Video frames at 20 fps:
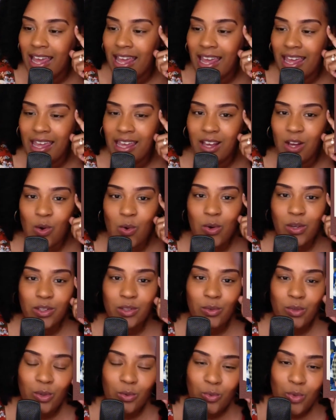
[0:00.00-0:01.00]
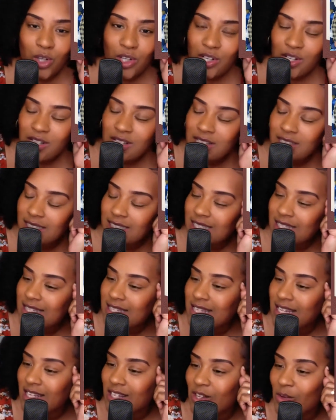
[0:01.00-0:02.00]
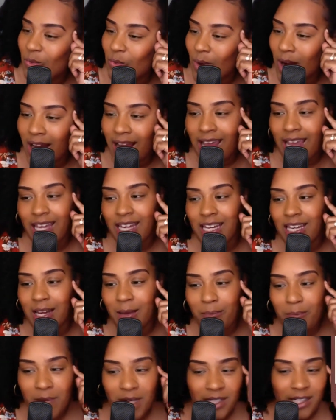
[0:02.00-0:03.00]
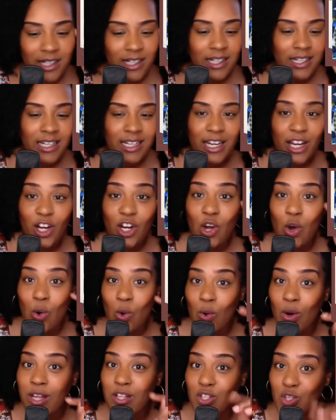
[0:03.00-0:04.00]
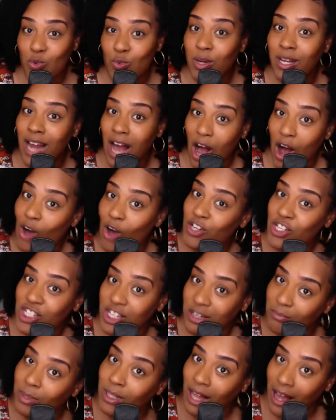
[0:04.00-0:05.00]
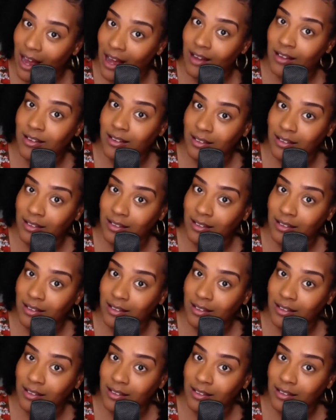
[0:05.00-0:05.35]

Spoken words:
and going through the woods and the rain and the mud, and they're going to an auction block.